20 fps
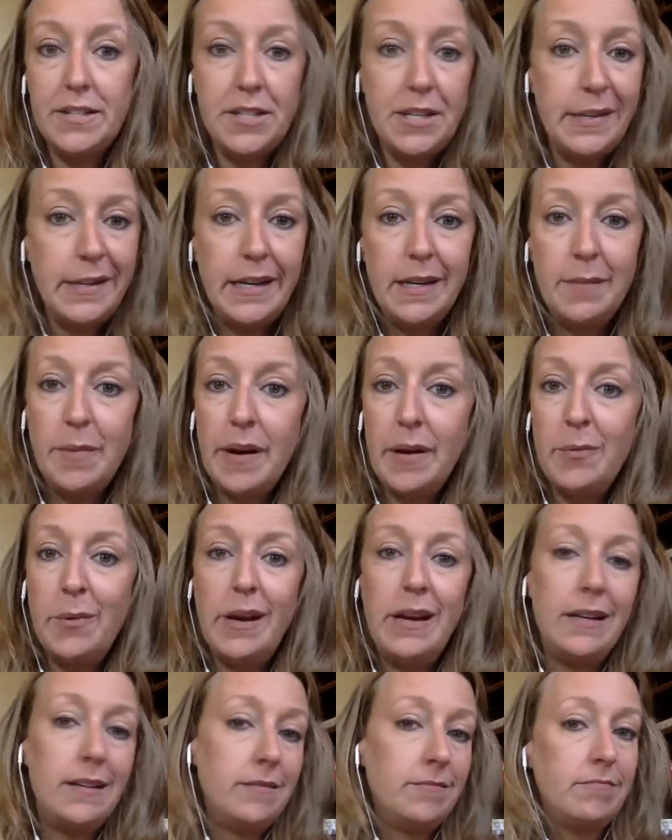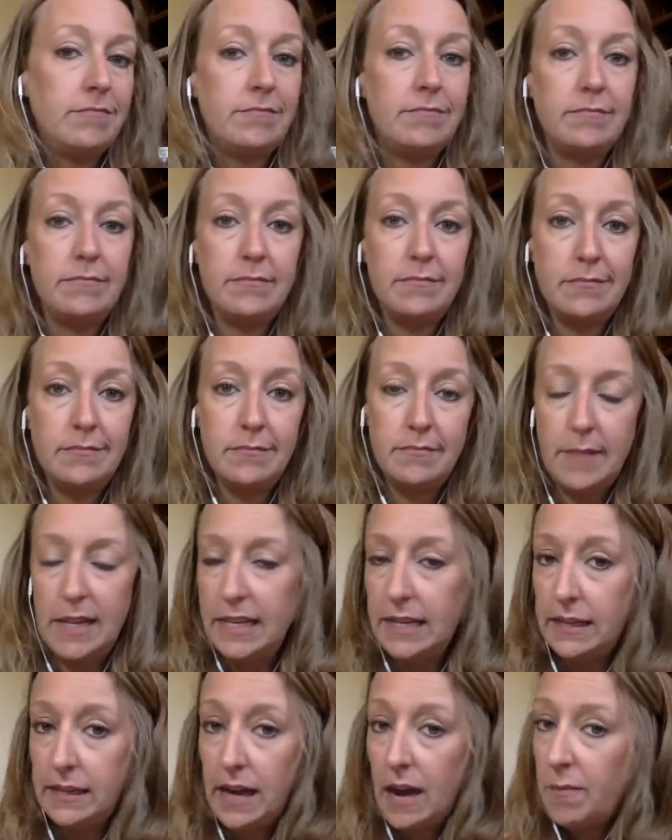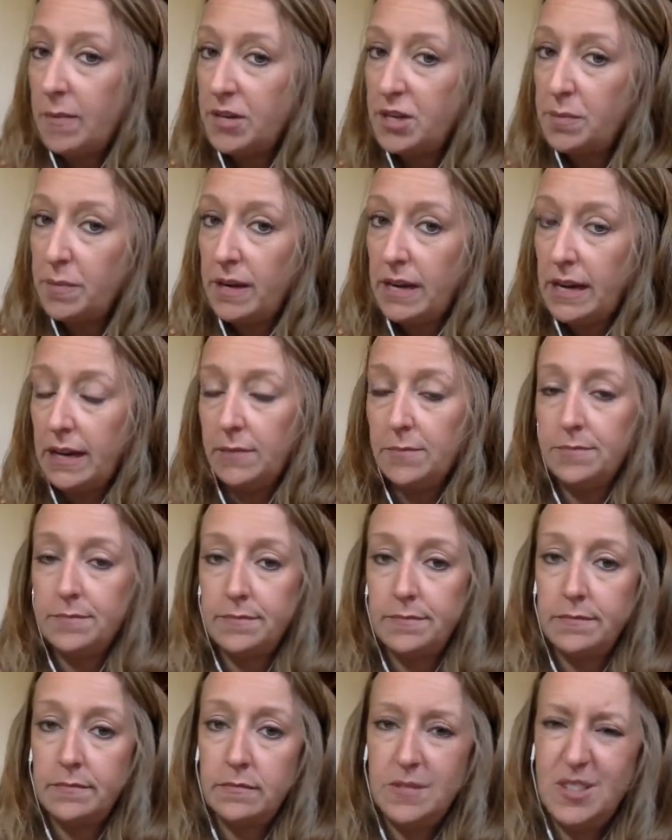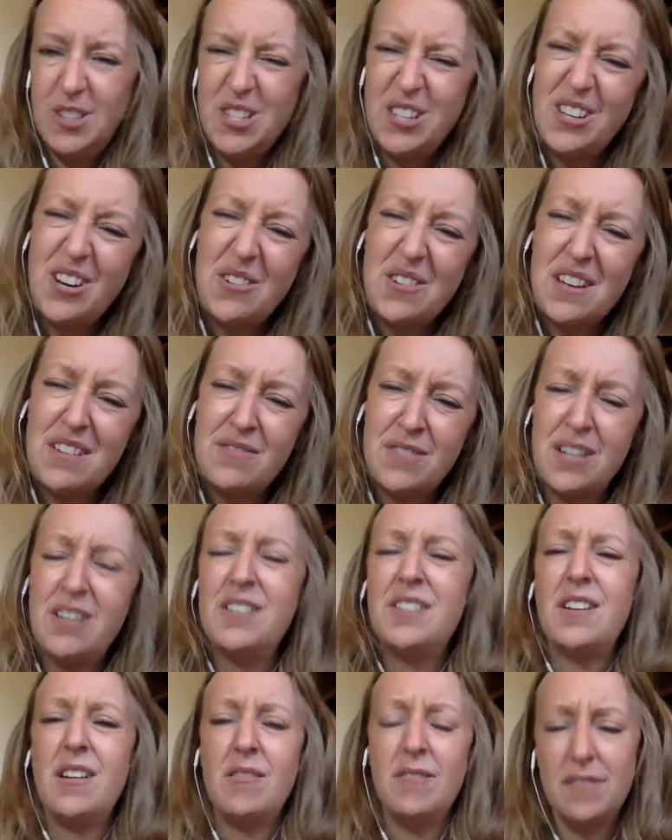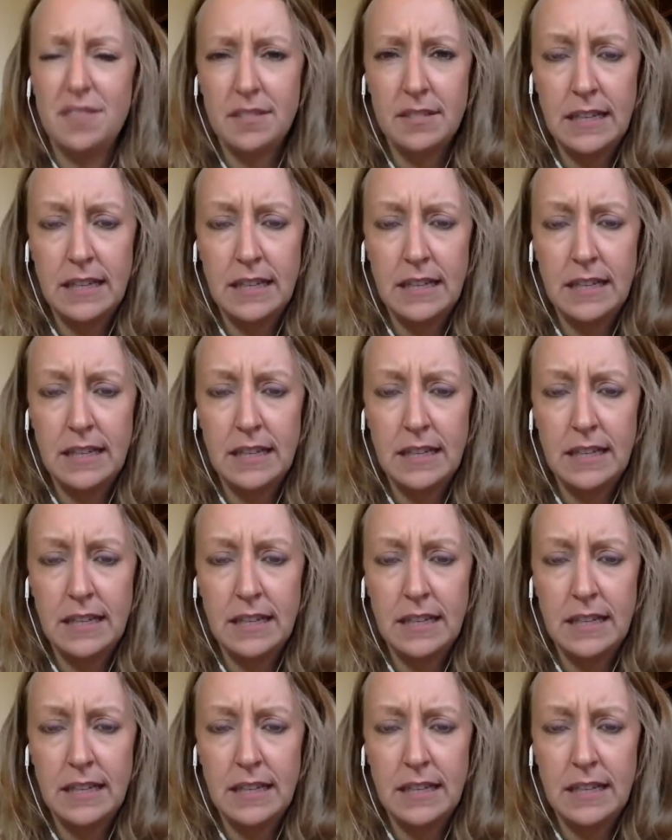do you need by when? Making how much money? You should know that for yourself.